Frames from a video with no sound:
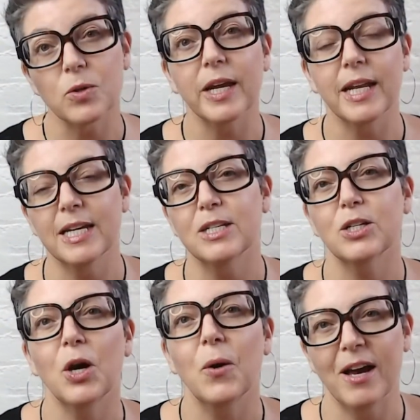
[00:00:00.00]
getting into
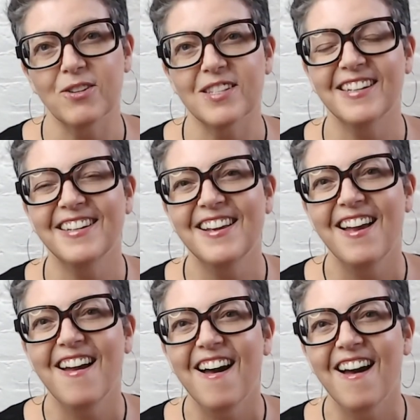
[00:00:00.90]
co-housing.
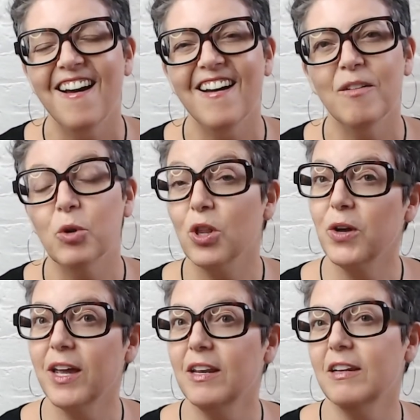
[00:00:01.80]
We're
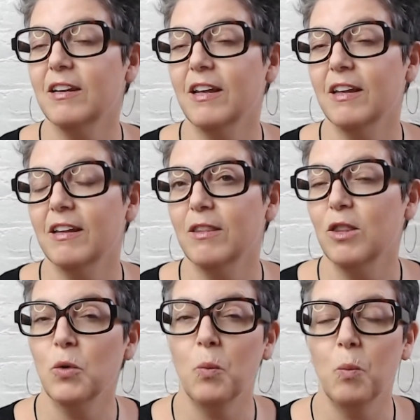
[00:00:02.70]
located in
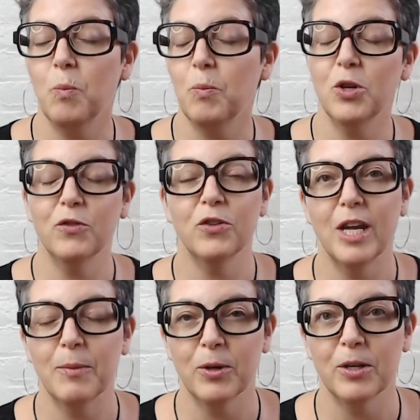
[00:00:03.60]
the beautiful
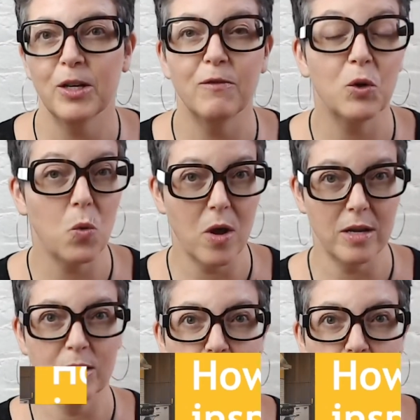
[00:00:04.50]
neighborhood of Gowanus,